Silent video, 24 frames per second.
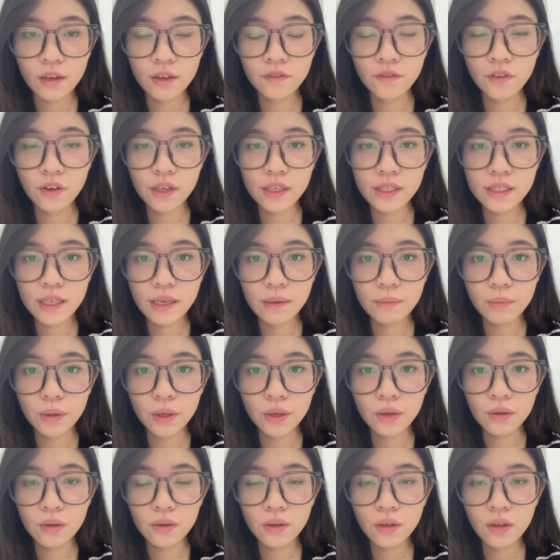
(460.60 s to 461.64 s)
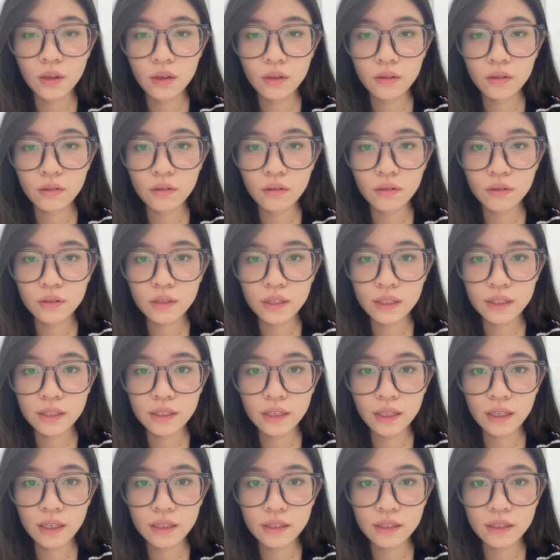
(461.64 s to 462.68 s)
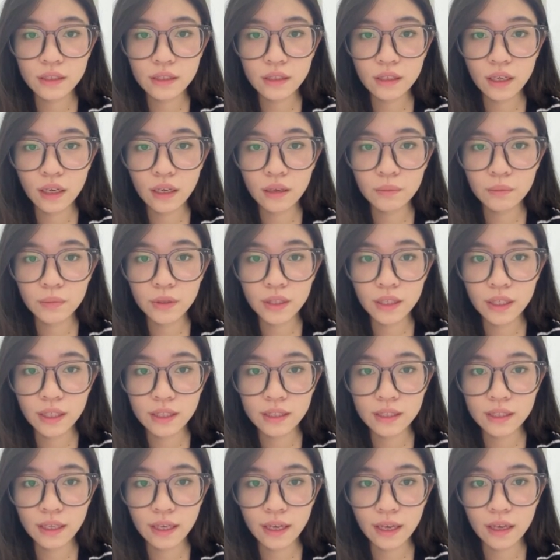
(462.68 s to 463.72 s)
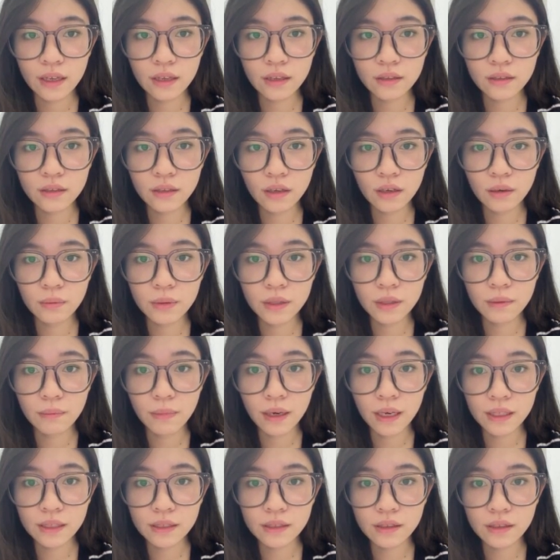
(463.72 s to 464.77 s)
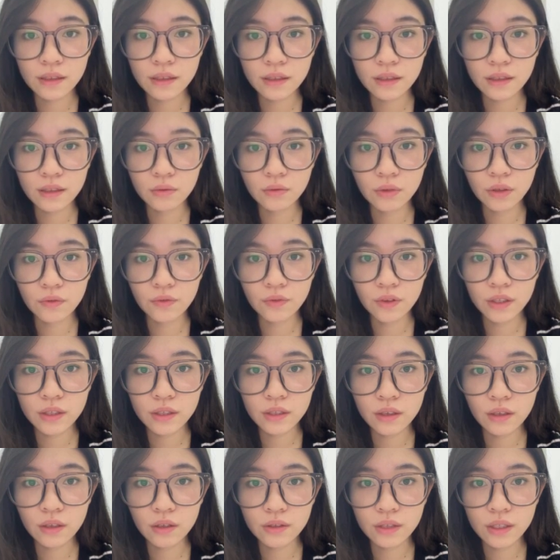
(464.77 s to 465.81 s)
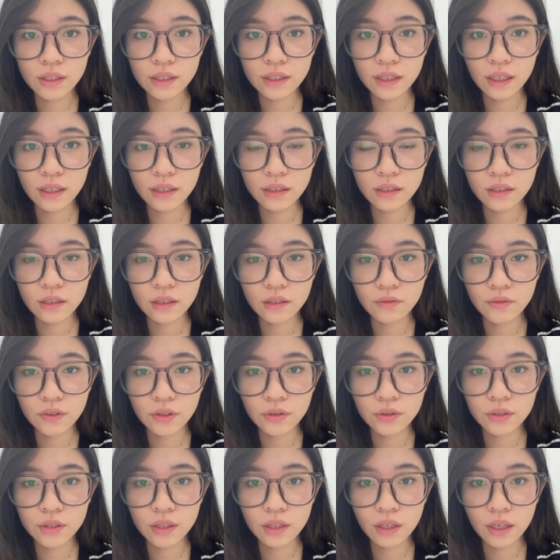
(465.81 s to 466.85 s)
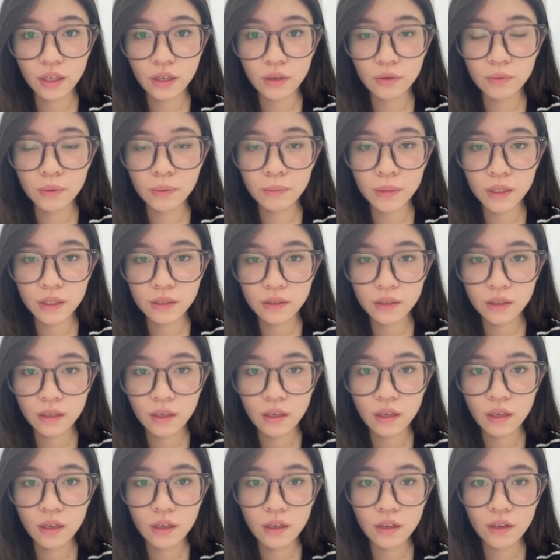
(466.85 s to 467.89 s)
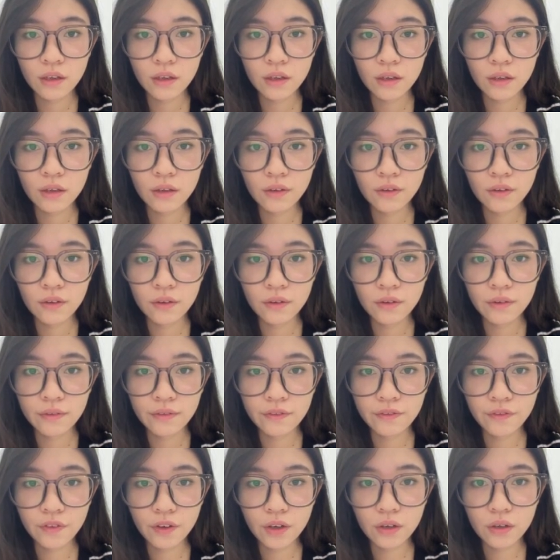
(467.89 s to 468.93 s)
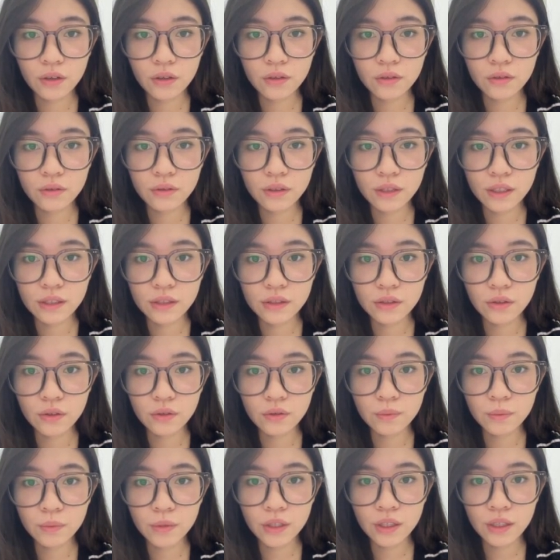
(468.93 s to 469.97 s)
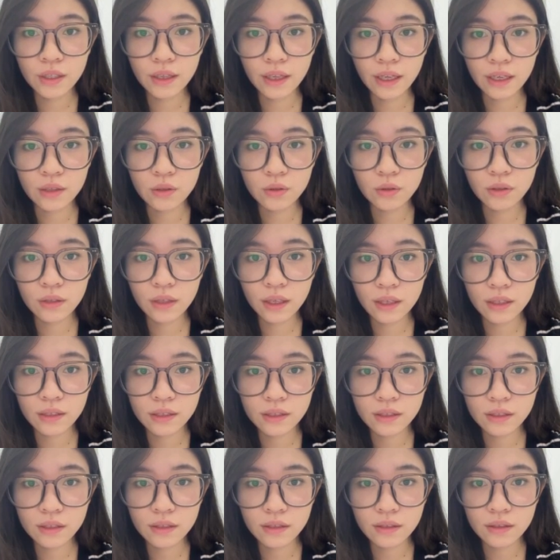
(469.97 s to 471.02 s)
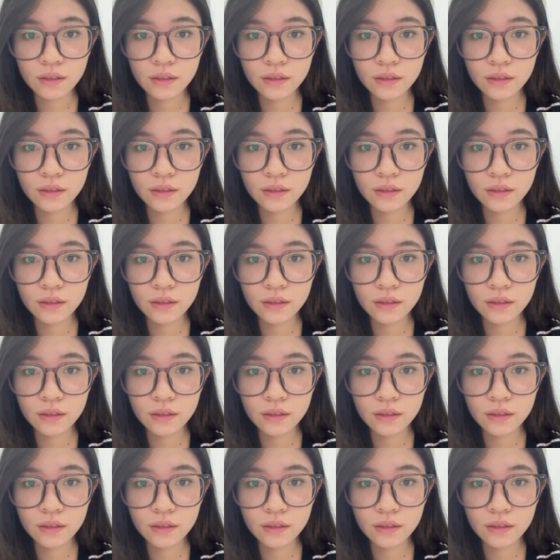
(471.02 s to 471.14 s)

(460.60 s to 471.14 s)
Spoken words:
For example, logistics companies can optimize the reverse logistics of used equipment for consumer electronics,